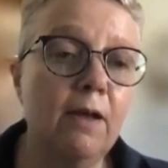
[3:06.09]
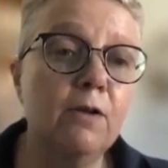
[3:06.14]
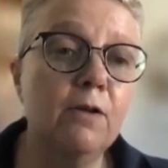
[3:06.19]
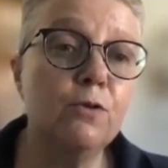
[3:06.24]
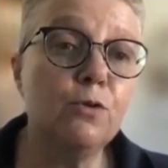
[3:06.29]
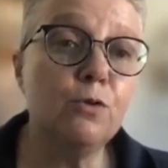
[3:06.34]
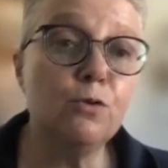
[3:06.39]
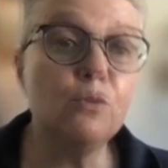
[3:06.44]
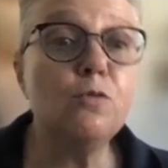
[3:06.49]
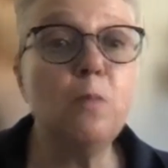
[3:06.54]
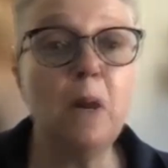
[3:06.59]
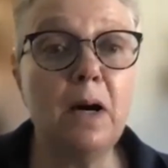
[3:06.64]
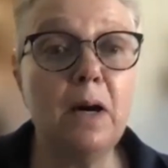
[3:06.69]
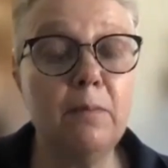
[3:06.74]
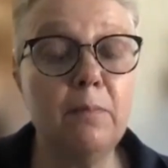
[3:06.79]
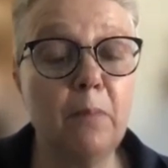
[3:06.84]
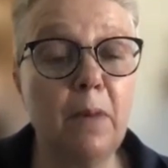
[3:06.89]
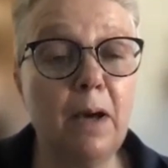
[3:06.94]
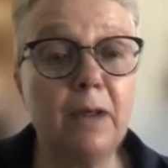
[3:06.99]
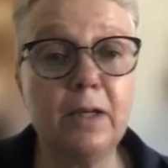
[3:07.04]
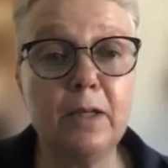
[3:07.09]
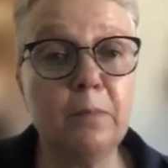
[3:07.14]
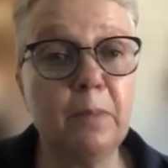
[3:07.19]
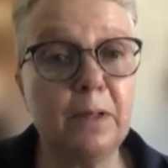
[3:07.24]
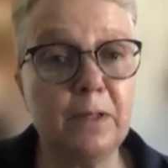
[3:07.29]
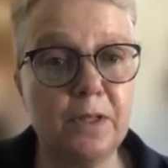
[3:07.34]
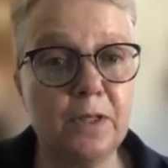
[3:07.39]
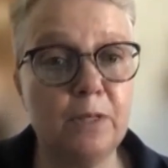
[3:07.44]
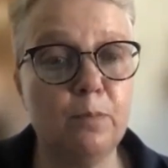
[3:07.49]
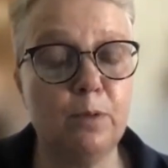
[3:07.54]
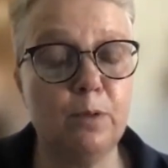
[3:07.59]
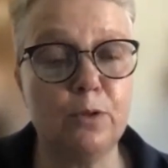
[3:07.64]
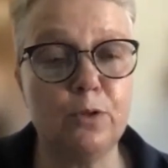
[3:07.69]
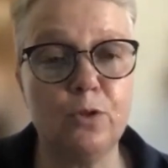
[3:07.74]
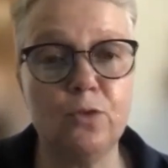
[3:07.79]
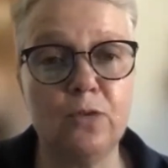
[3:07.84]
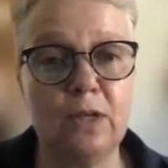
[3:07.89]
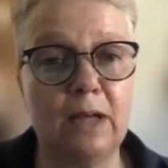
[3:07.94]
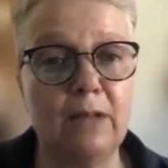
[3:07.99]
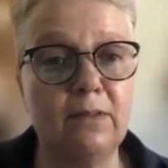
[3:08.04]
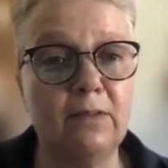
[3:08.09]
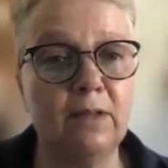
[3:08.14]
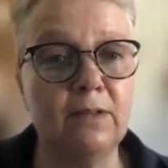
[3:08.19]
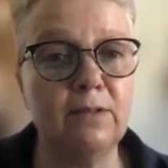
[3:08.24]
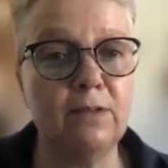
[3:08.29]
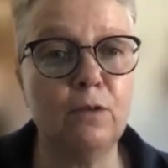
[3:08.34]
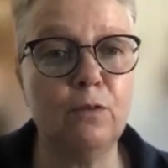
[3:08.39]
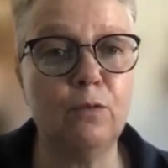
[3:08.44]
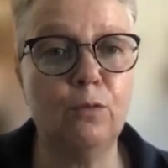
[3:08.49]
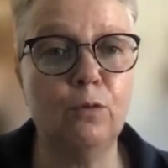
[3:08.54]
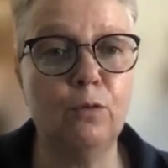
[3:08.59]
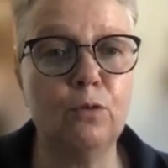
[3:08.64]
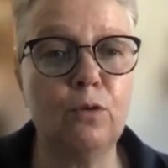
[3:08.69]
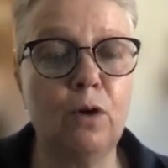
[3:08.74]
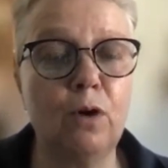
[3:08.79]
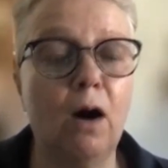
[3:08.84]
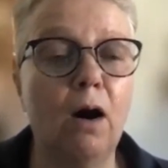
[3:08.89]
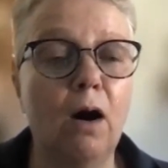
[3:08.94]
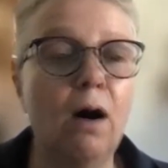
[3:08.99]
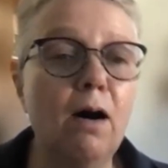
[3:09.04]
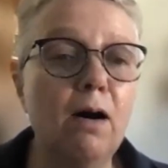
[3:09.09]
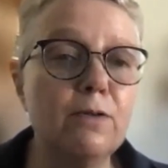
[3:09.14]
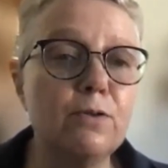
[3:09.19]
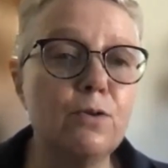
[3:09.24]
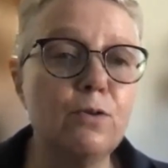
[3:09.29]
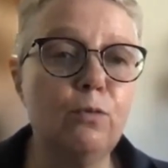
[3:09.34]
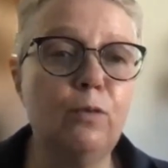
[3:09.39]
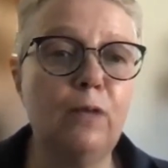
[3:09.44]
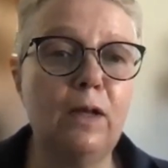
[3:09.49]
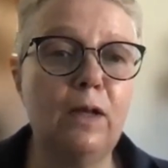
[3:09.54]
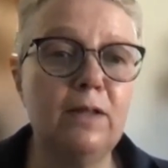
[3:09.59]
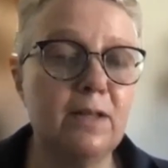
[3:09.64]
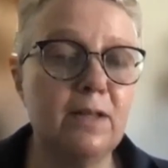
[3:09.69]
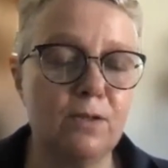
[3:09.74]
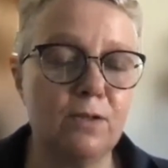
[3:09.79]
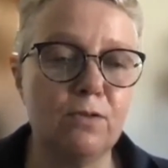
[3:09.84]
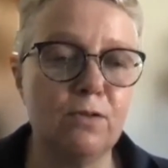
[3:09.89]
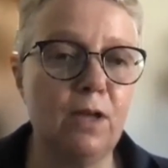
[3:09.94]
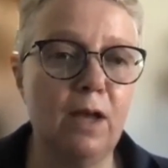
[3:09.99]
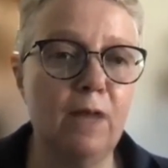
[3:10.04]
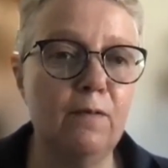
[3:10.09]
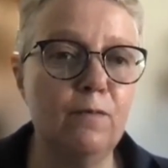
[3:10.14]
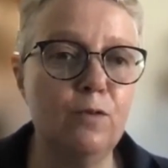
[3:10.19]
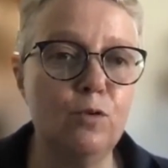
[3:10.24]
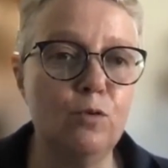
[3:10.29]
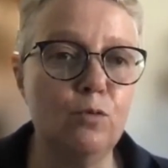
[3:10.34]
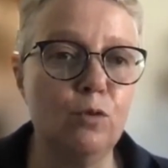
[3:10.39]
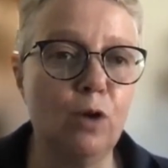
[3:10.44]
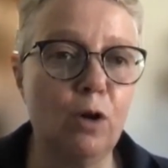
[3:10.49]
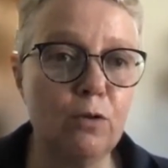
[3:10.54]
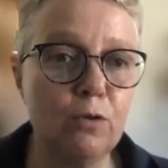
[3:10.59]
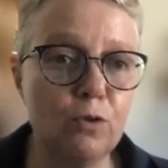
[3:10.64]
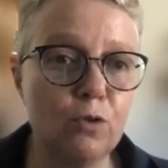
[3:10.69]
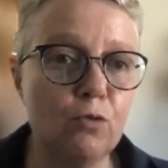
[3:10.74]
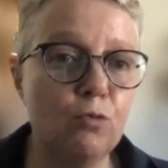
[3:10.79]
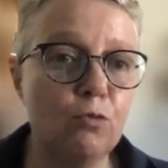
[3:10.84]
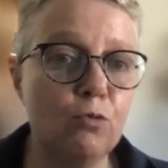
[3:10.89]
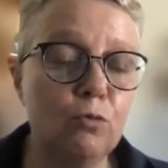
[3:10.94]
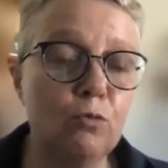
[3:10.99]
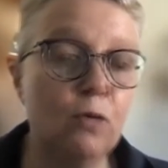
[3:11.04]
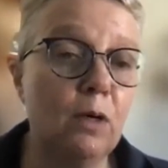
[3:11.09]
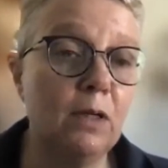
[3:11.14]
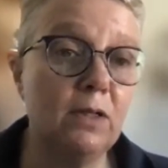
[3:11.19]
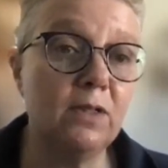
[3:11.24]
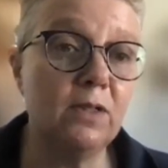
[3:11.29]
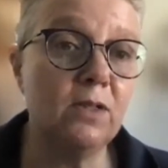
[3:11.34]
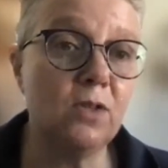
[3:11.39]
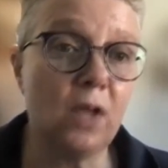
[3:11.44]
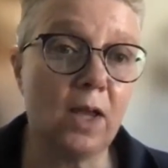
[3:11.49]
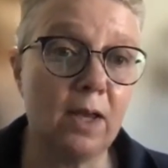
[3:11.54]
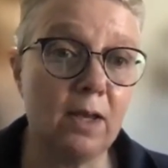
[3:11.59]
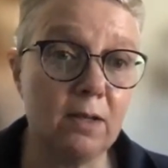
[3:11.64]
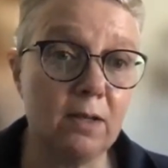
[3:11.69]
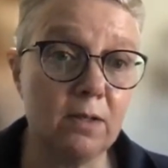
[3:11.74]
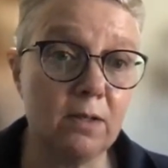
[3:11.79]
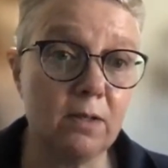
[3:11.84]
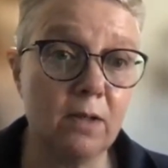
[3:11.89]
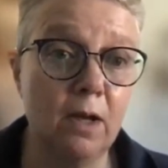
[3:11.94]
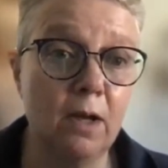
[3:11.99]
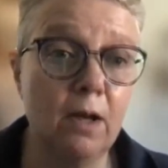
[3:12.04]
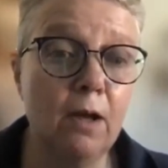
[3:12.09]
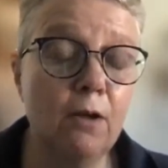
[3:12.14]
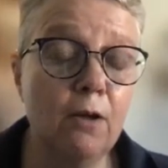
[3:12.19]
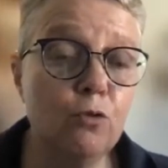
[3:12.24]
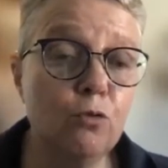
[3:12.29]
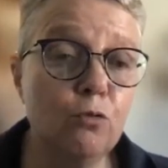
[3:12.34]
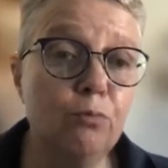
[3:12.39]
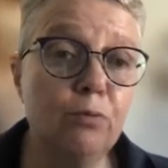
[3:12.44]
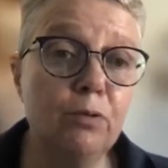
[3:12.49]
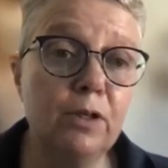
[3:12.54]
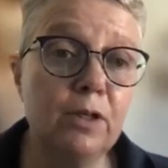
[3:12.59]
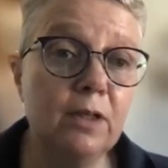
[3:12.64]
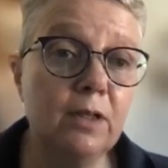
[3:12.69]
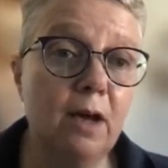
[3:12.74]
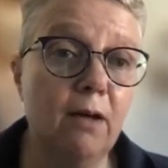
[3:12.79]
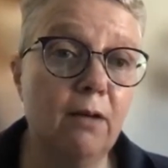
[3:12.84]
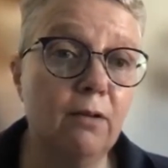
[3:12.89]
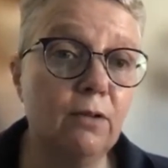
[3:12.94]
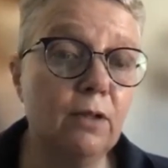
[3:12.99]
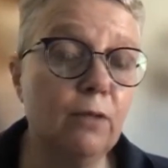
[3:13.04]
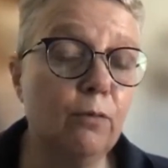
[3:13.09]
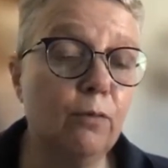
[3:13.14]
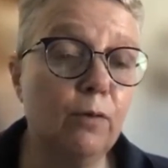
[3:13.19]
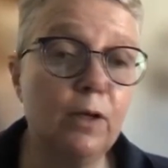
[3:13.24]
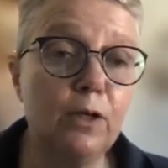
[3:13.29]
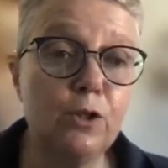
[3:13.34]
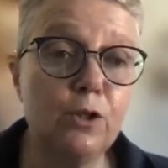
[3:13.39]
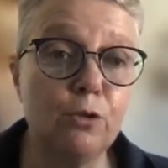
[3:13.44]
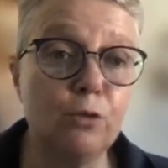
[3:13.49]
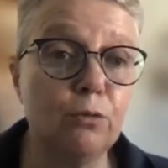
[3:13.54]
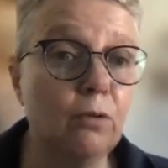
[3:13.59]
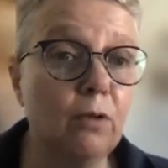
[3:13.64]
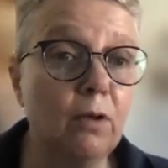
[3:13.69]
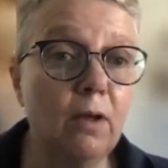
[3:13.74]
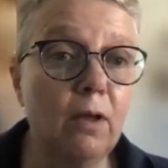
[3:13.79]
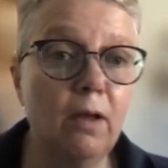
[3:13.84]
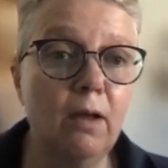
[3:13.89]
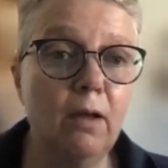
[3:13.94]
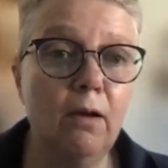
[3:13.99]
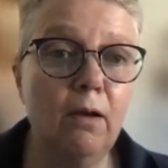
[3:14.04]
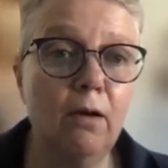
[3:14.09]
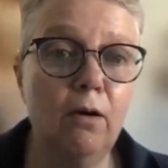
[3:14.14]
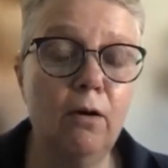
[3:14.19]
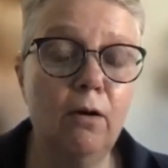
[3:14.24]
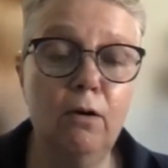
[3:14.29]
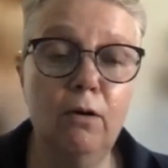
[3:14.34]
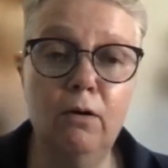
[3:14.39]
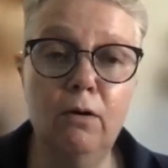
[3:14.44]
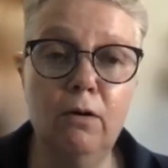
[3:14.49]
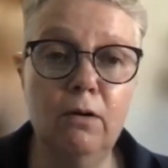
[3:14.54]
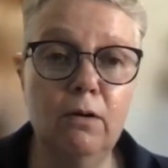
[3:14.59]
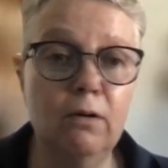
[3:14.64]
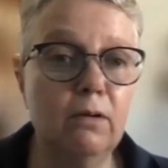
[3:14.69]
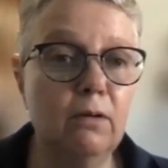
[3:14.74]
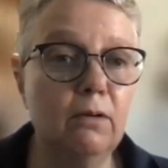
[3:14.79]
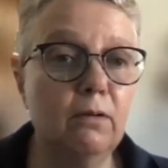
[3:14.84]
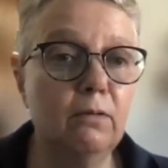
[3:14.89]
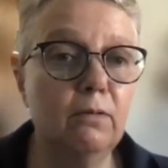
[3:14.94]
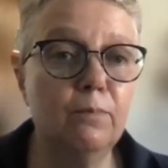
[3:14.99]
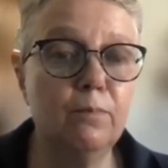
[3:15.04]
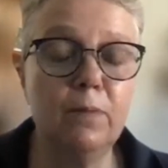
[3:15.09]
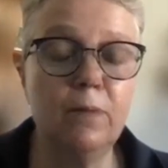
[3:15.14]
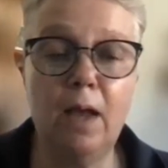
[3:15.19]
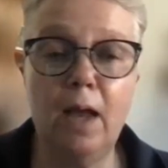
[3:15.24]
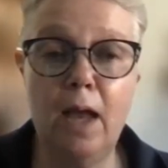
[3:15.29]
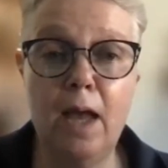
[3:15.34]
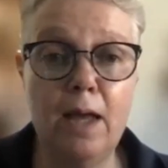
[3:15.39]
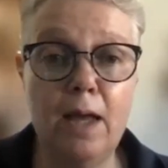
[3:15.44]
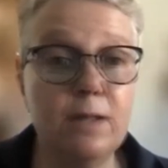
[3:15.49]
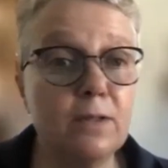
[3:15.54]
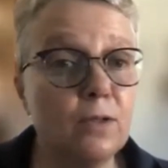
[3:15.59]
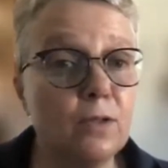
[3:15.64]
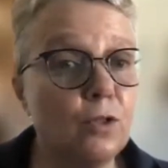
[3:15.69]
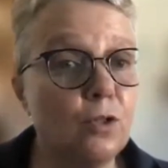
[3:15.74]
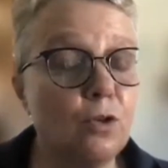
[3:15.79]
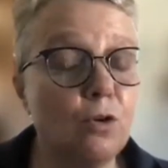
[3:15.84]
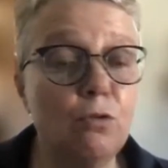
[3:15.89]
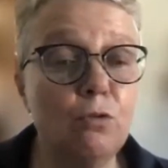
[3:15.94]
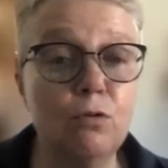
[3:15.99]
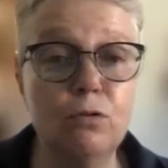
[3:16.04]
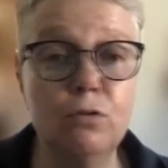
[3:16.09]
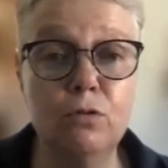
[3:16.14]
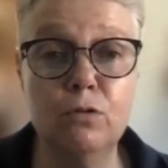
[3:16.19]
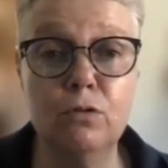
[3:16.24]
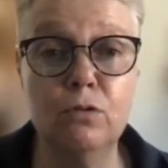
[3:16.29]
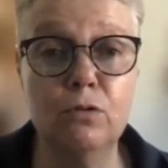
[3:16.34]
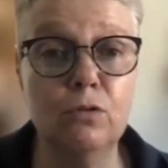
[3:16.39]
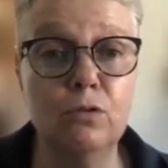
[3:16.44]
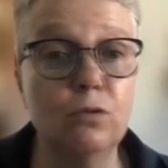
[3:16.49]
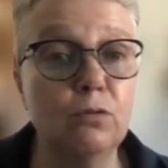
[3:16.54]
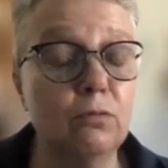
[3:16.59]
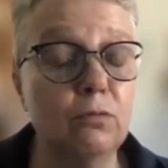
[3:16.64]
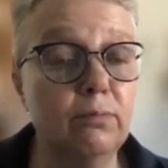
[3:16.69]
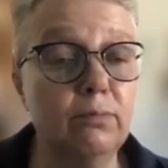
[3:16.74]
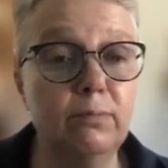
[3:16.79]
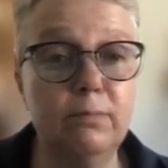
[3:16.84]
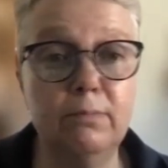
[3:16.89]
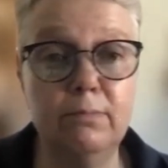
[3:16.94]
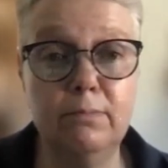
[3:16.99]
So the market participants saw that and they thought, the Fed doesn't have the guts to do what it takes to bring down inflation. And so